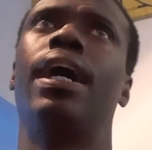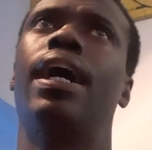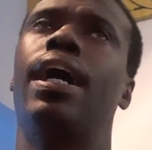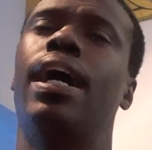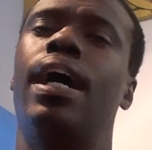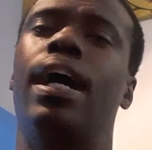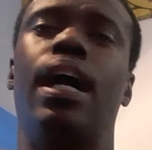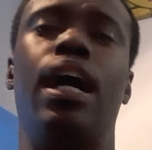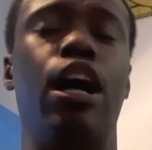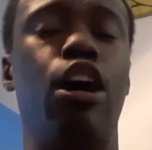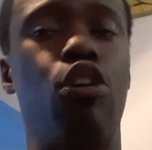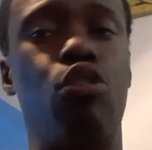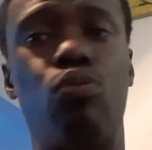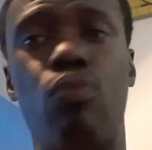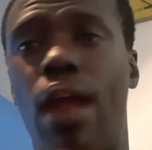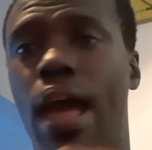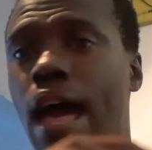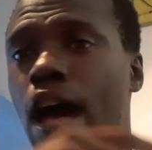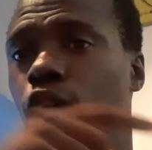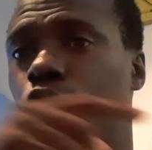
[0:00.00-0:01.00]

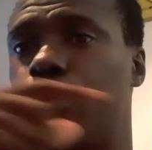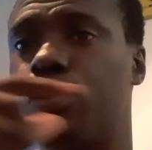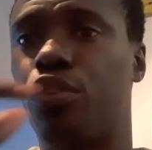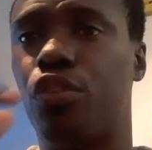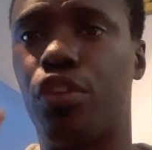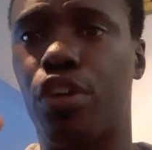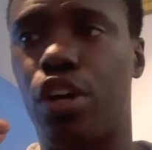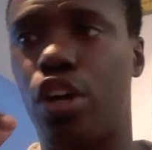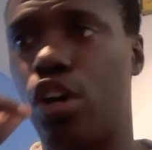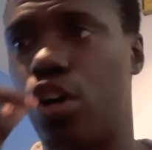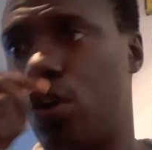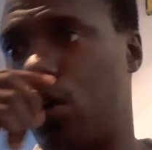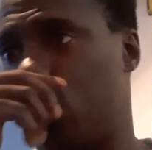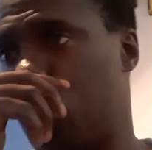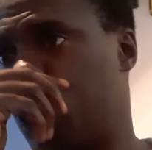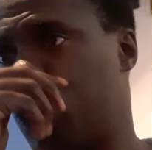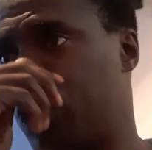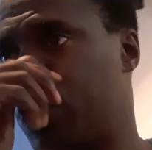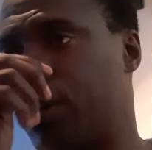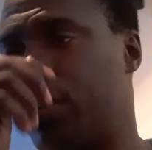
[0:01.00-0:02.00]
around the
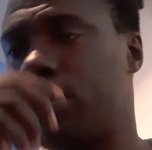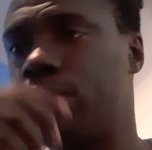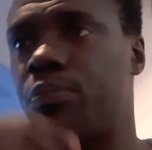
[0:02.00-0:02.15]
cone.